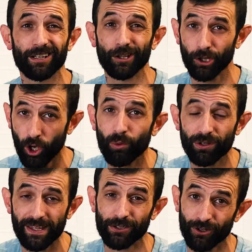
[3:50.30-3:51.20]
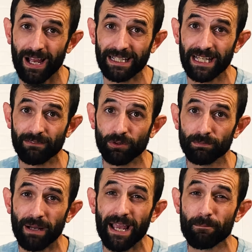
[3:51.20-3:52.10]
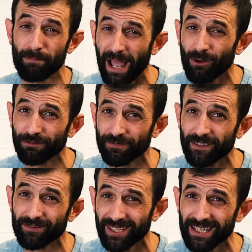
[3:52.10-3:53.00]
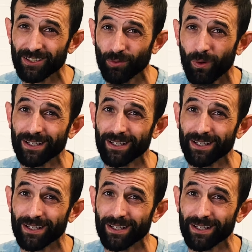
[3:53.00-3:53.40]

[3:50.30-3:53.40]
lower than your eye level by about 15 to 20